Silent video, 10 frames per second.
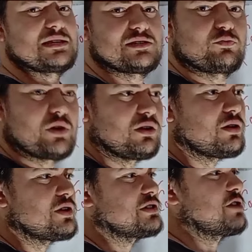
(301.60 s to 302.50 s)
this
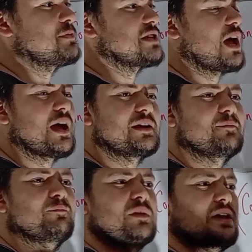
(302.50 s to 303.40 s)
will subside
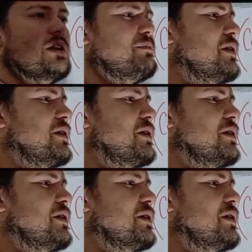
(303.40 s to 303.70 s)
in a